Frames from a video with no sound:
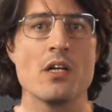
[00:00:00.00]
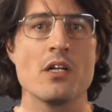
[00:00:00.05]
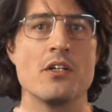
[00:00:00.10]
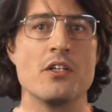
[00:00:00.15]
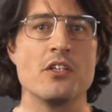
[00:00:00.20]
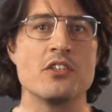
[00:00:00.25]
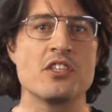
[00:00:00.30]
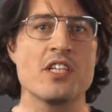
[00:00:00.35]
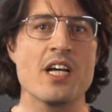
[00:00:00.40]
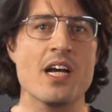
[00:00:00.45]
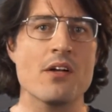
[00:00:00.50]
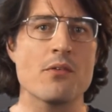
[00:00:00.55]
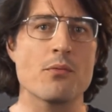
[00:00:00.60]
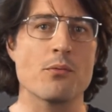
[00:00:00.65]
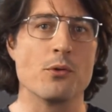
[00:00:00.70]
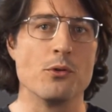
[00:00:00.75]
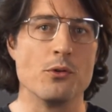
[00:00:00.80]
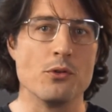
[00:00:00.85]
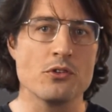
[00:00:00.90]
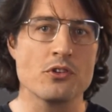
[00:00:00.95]
The shared
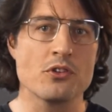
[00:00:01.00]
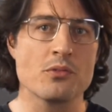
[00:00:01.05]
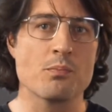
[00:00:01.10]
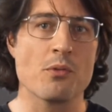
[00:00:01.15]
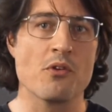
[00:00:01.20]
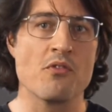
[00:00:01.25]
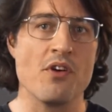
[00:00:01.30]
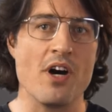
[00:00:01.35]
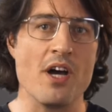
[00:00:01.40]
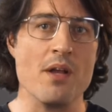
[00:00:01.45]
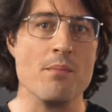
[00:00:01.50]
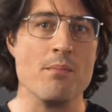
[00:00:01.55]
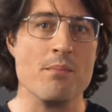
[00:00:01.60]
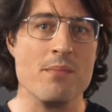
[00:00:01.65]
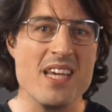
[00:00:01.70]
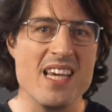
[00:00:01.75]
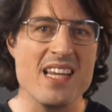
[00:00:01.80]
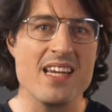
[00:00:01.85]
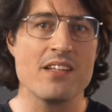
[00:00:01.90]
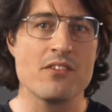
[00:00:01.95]
rules provide
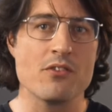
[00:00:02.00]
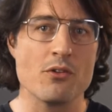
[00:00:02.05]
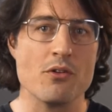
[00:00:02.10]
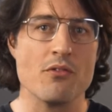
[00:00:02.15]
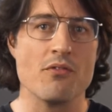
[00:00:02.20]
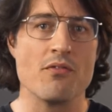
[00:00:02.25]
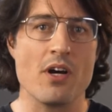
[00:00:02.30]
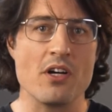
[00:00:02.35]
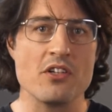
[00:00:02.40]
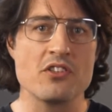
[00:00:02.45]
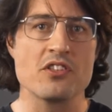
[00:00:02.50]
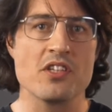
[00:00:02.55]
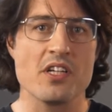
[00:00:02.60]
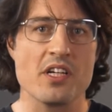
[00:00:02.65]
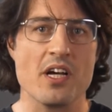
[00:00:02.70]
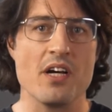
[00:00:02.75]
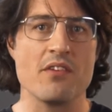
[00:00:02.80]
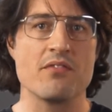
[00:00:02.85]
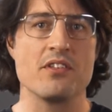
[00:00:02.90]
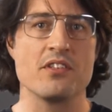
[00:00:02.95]
meaning to the
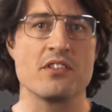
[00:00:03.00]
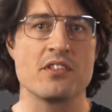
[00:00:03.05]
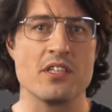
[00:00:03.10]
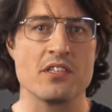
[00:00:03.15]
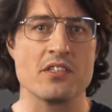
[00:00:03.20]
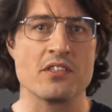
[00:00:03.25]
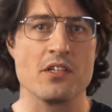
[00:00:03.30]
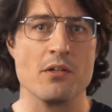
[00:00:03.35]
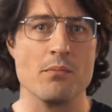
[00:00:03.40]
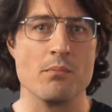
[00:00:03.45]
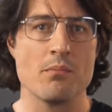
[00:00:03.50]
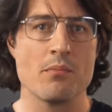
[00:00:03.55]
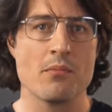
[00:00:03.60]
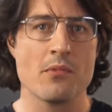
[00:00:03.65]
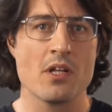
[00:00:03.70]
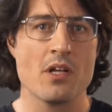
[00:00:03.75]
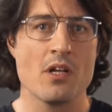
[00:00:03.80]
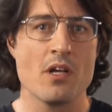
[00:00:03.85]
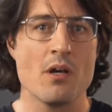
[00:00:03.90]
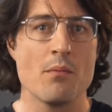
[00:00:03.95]
functioning of the system,
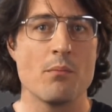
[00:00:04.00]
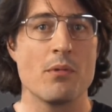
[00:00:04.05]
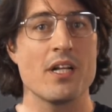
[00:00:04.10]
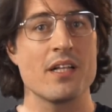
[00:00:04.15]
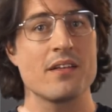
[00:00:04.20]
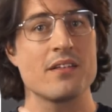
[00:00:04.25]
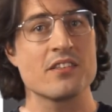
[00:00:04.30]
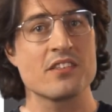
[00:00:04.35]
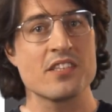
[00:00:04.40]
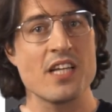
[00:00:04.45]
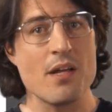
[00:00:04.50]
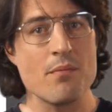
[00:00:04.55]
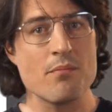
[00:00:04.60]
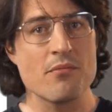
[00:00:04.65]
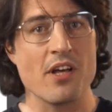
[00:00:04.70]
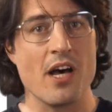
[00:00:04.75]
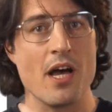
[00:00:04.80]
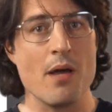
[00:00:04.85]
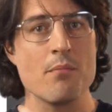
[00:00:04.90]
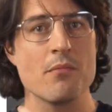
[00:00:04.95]
but at the same
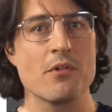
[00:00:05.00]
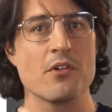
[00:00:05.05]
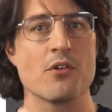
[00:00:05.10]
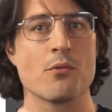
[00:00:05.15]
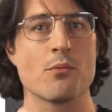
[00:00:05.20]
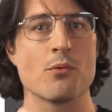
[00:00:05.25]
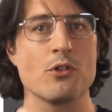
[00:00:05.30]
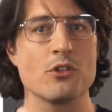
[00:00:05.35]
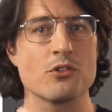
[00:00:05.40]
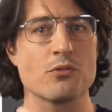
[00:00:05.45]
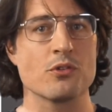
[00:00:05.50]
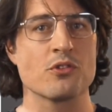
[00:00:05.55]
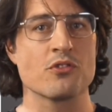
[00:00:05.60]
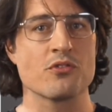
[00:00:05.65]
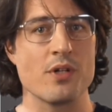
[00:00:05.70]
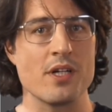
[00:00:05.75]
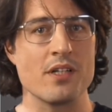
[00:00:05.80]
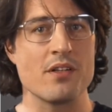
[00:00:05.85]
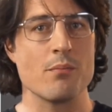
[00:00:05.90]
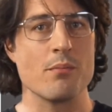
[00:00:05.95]
time the rules
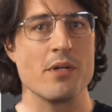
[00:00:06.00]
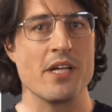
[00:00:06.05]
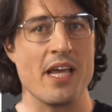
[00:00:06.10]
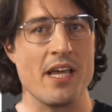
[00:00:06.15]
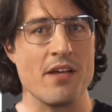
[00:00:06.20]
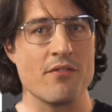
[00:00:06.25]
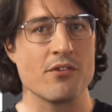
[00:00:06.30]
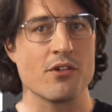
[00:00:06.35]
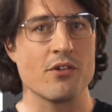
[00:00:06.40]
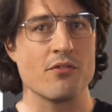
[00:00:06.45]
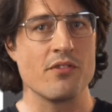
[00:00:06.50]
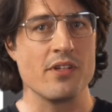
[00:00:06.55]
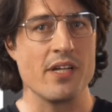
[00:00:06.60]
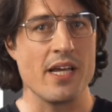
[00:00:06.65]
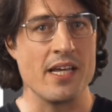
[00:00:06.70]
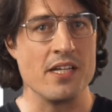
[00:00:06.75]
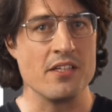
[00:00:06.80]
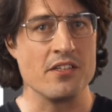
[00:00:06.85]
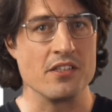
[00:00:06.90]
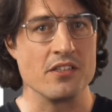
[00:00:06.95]
restrict the behavior of the
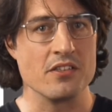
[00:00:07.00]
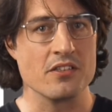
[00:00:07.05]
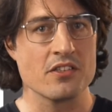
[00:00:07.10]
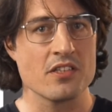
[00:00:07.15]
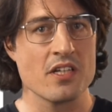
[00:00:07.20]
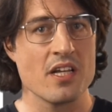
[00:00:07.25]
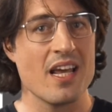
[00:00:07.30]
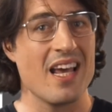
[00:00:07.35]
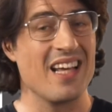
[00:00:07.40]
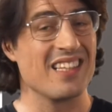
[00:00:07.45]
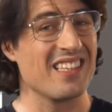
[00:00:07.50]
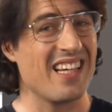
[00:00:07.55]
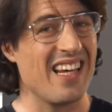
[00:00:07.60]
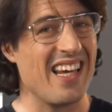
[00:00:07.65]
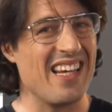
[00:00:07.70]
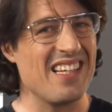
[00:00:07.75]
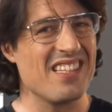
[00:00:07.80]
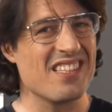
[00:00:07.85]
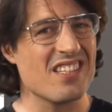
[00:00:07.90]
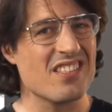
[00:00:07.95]
agents, as
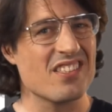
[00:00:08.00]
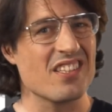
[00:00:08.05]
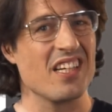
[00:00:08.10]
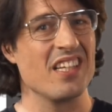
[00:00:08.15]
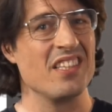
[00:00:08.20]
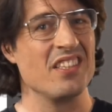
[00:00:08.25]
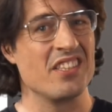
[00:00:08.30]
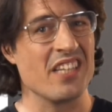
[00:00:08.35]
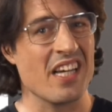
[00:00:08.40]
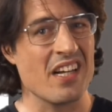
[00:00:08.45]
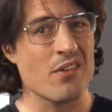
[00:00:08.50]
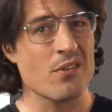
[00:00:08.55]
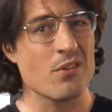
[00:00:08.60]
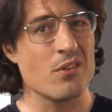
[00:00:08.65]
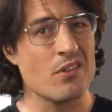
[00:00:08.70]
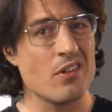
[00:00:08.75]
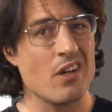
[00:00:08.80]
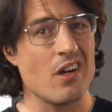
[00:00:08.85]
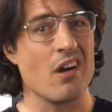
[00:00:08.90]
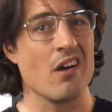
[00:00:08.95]
agents in
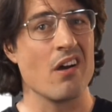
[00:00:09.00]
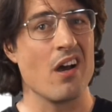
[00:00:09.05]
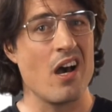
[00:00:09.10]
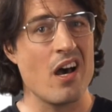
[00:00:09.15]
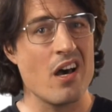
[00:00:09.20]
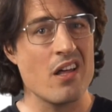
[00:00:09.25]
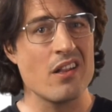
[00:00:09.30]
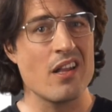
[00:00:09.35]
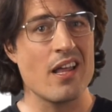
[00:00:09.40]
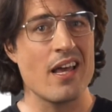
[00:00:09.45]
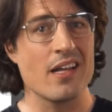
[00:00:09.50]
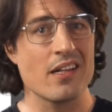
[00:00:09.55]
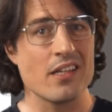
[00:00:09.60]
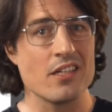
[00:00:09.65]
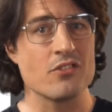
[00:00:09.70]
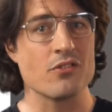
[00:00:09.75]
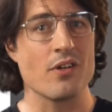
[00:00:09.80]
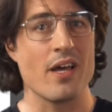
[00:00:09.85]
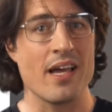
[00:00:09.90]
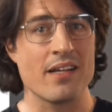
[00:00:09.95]
general are unlikely
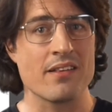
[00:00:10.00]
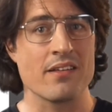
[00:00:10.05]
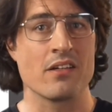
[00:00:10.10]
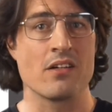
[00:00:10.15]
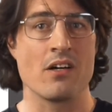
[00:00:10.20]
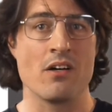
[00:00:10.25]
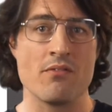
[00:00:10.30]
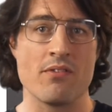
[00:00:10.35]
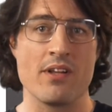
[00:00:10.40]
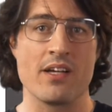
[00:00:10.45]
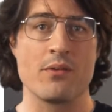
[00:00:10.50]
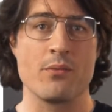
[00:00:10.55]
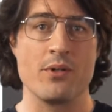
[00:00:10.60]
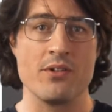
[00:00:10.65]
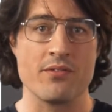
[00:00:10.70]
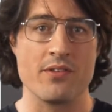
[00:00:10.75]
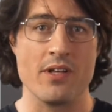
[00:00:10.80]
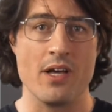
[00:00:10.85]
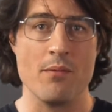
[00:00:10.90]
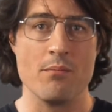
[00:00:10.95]
to act in conflict
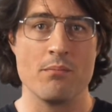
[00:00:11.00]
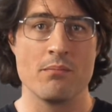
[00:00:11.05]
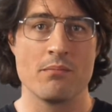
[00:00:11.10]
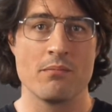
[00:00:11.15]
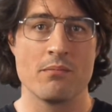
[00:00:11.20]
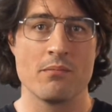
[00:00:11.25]
with them.